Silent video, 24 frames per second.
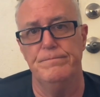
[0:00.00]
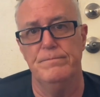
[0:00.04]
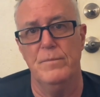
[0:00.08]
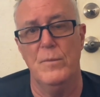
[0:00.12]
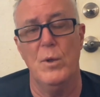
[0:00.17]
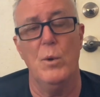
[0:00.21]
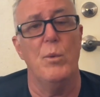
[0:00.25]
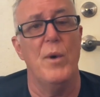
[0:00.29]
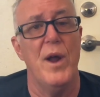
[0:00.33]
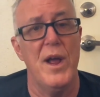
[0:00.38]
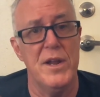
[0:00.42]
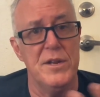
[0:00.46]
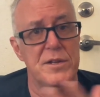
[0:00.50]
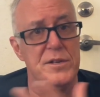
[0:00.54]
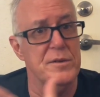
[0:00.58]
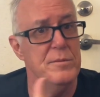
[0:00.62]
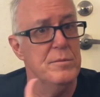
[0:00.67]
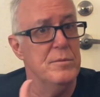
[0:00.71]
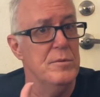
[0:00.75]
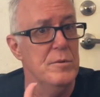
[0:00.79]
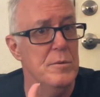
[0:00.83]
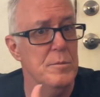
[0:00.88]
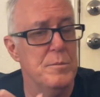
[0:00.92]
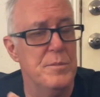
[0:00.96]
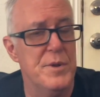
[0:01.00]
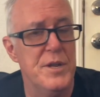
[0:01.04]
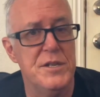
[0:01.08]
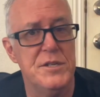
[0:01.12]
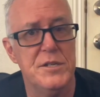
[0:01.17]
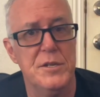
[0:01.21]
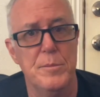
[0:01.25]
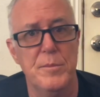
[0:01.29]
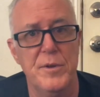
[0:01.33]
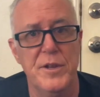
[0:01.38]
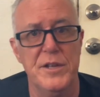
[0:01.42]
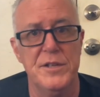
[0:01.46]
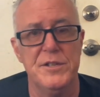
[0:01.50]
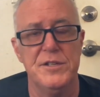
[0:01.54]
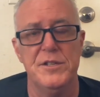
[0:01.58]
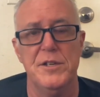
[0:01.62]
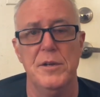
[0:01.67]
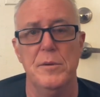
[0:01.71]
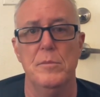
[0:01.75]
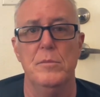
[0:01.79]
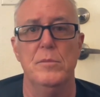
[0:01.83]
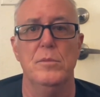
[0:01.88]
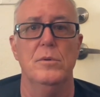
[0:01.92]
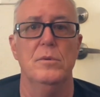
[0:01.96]
the right to peaceably
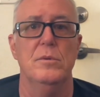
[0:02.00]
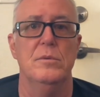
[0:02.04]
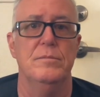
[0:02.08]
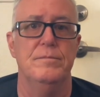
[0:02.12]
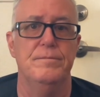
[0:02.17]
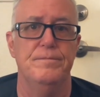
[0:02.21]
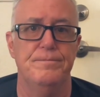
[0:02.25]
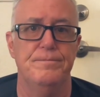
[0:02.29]
assemble.